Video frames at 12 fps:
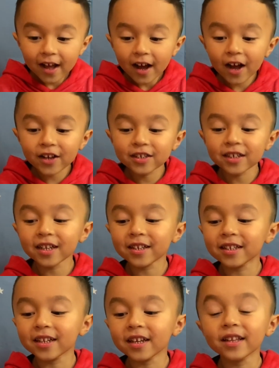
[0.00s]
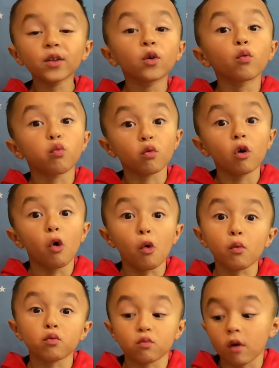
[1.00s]
I should have did it in
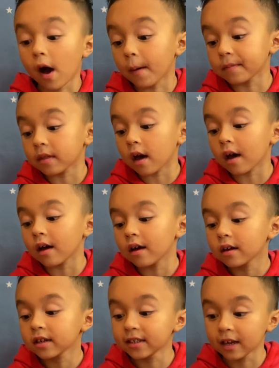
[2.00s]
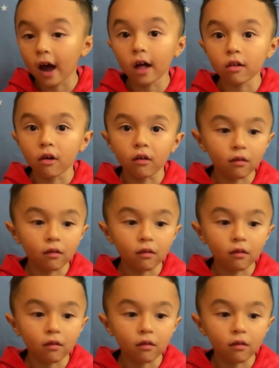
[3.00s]
the yellow.